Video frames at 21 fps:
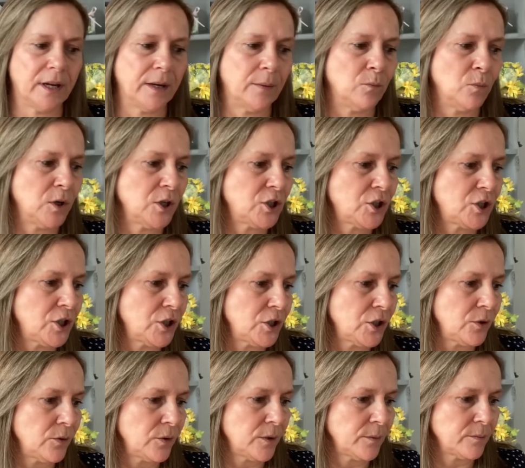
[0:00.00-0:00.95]
in which to
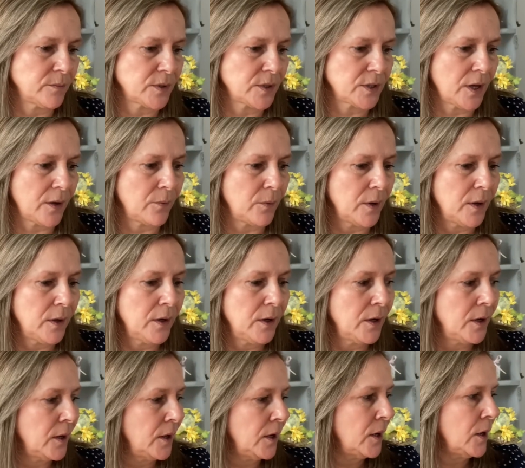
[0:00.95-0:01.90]
do them. So,
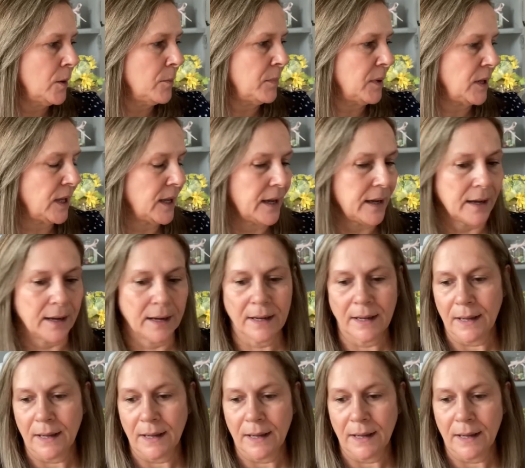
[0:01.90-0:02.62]
but yeah.